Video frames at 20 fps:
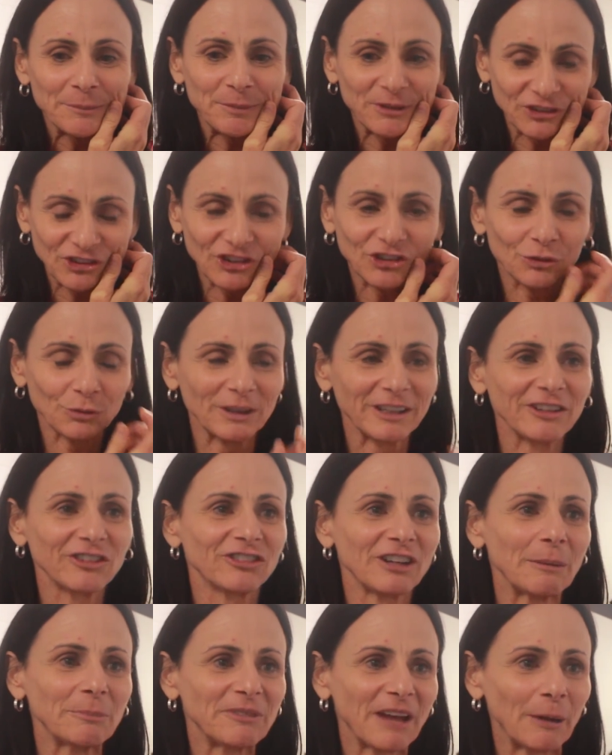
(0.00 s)
But she's really
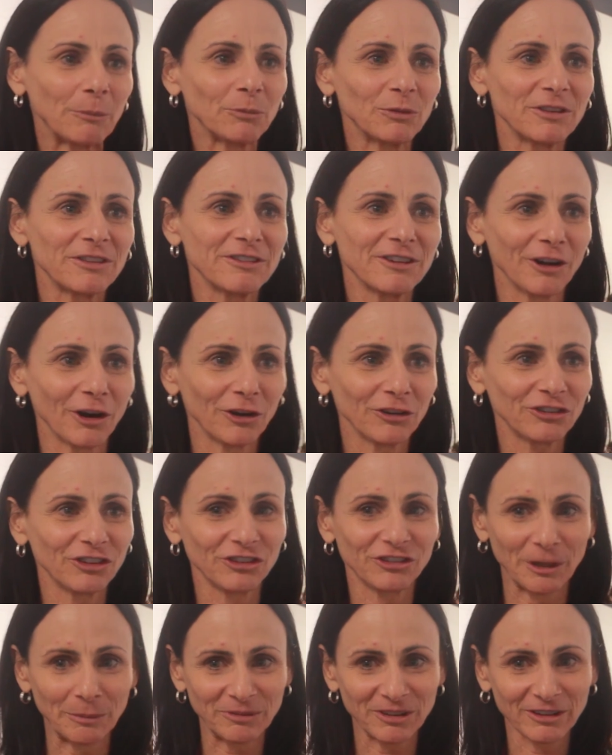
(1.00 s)
stepped up. She
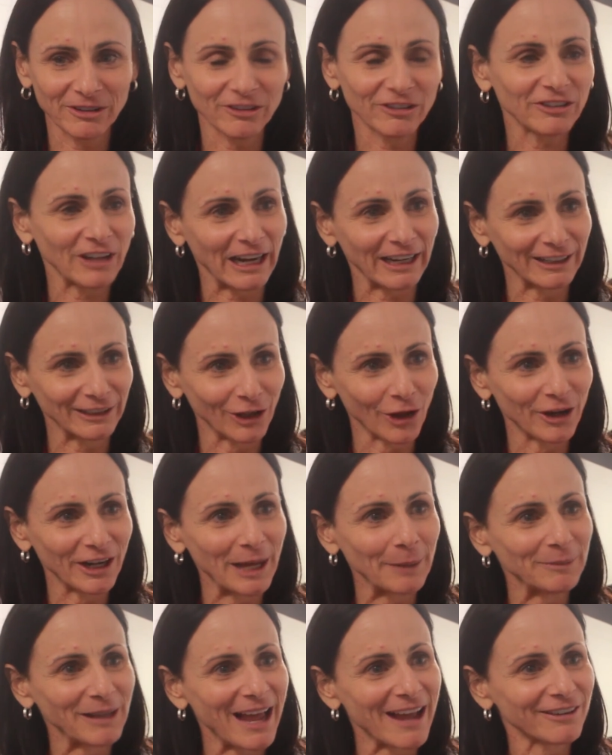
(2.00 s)
stepped into the starting
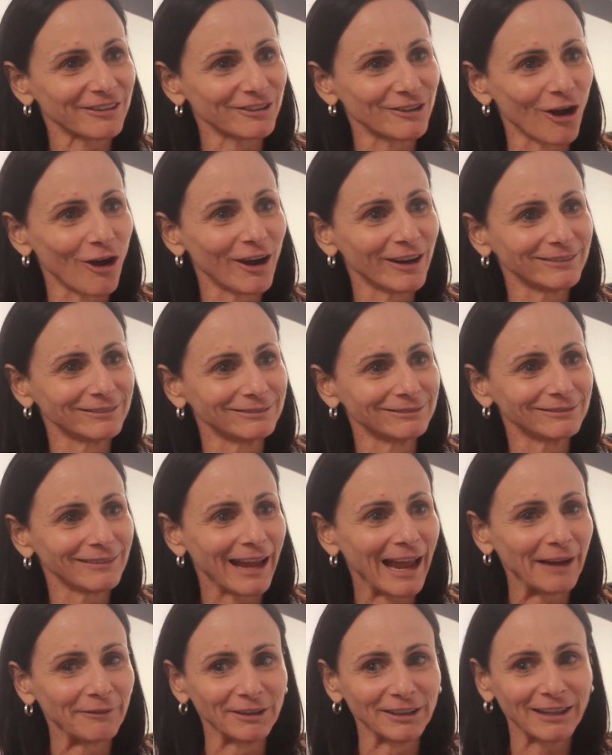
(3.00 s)
lineup last night,
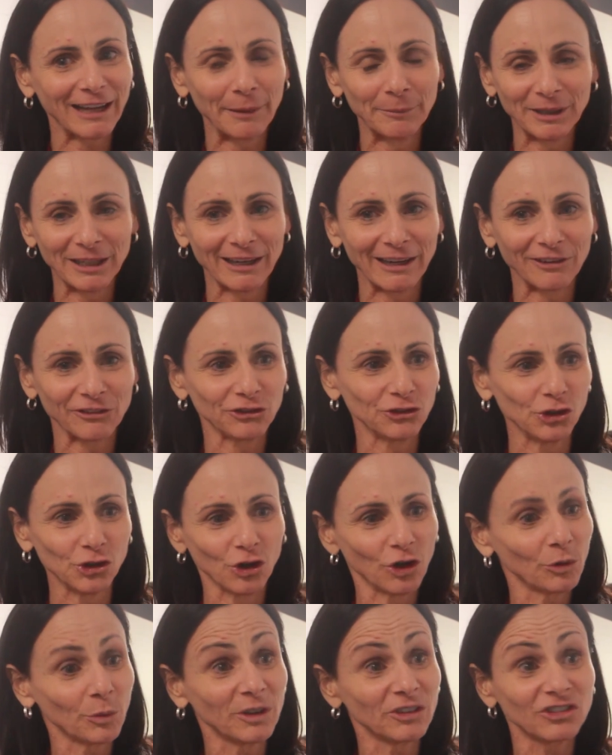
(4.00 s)
and coming against New
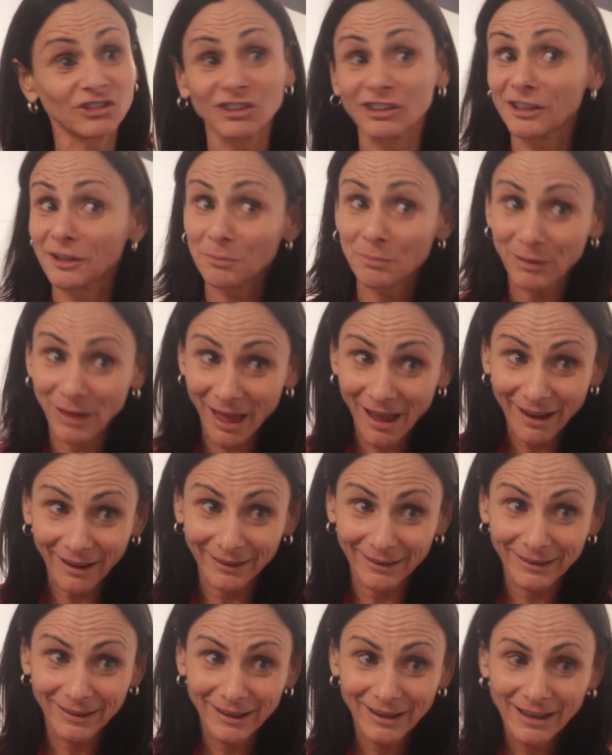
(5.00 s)
York where she didn't even play,
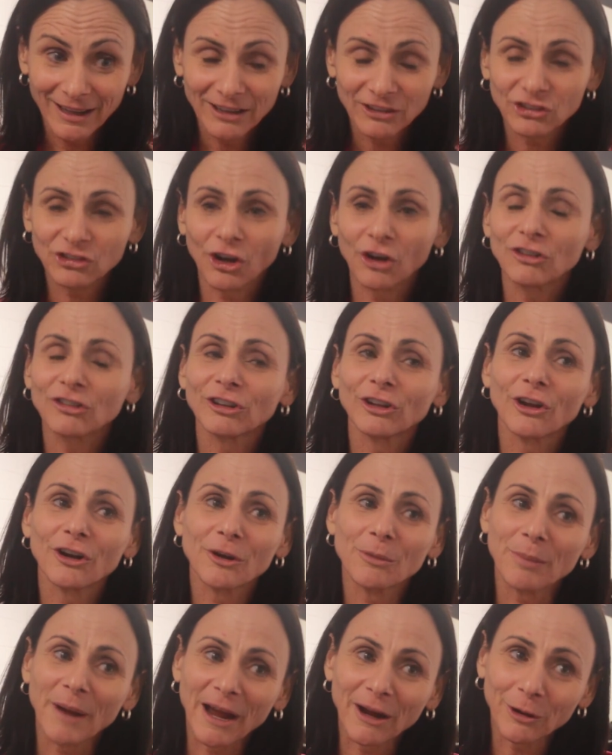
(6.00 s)
shows a
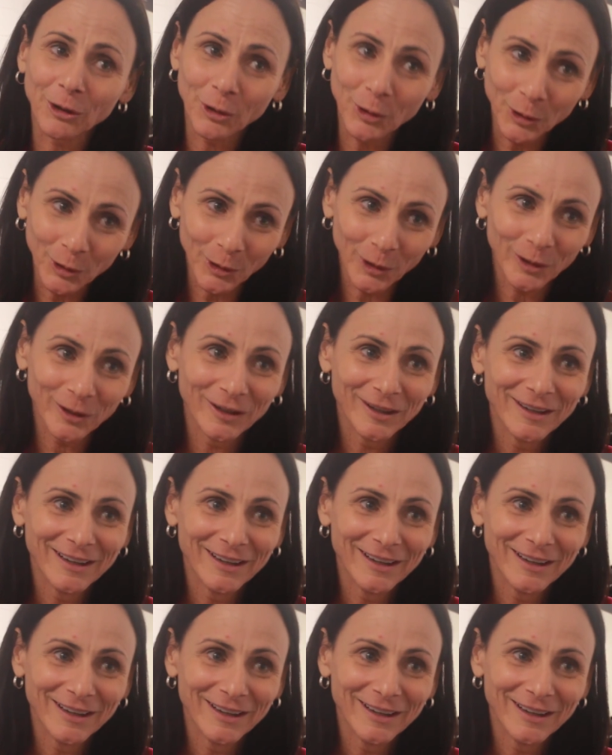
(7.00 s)
lot about her.